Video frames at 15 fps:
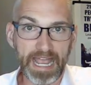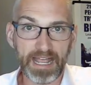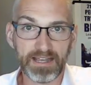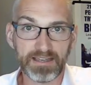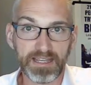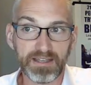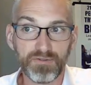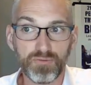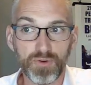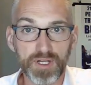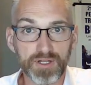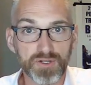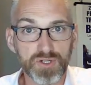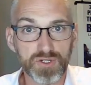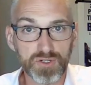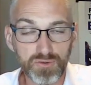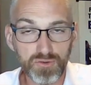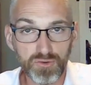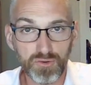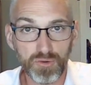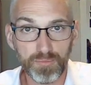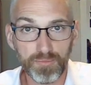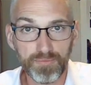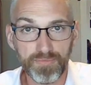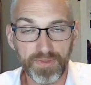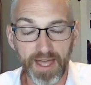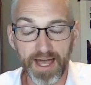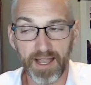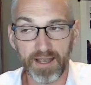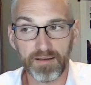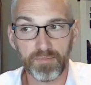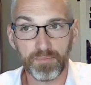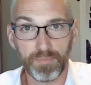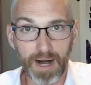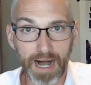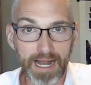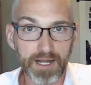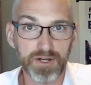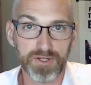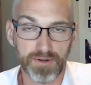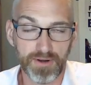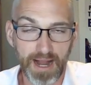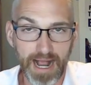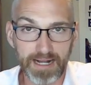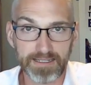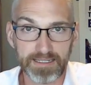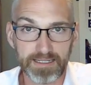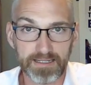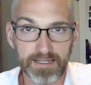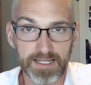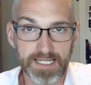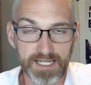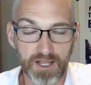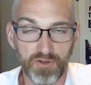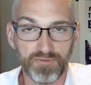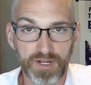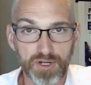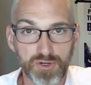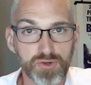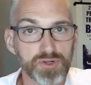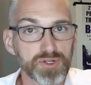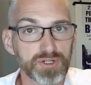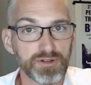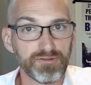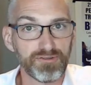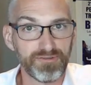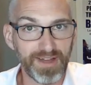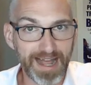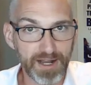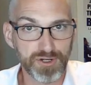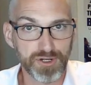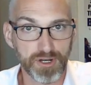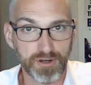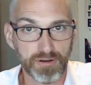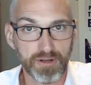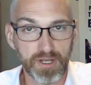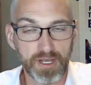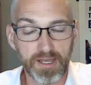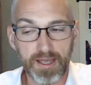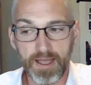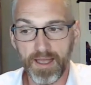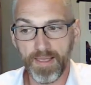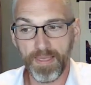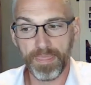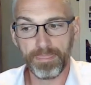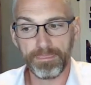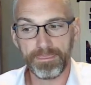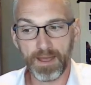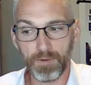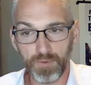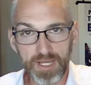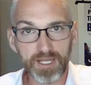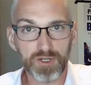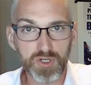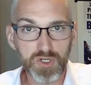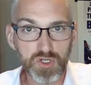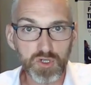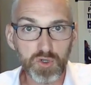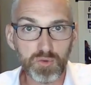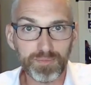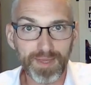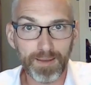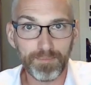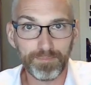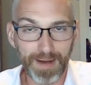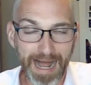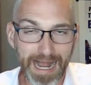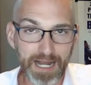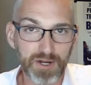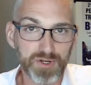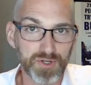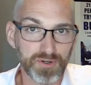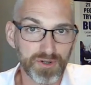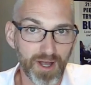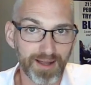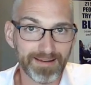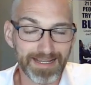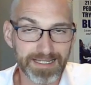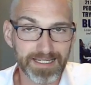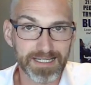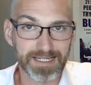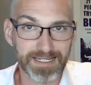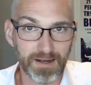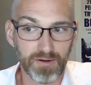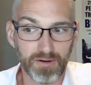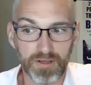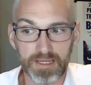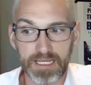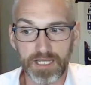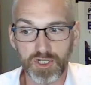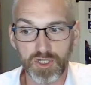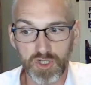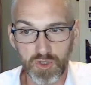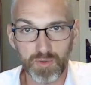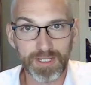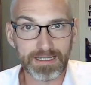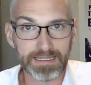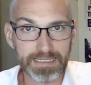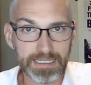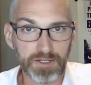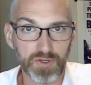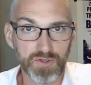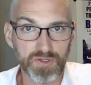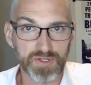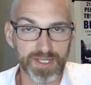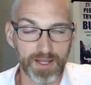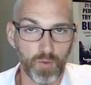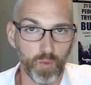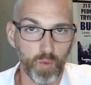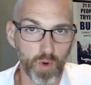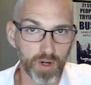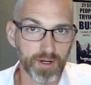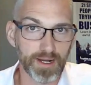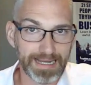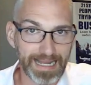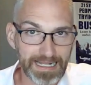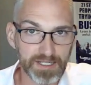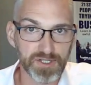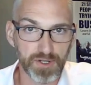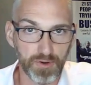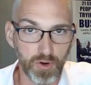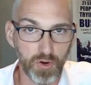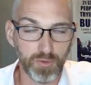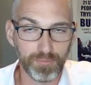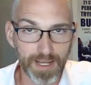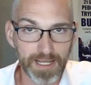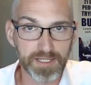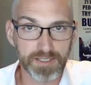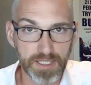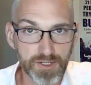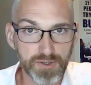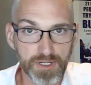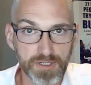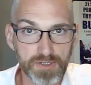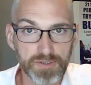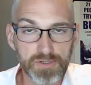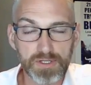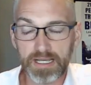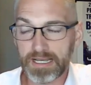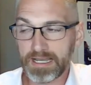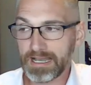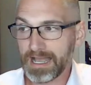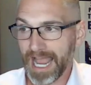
And if we assume that buyers are acting in a self interested fashion then we can assume that buyers are not necessarily doing deals that work against their own best interests.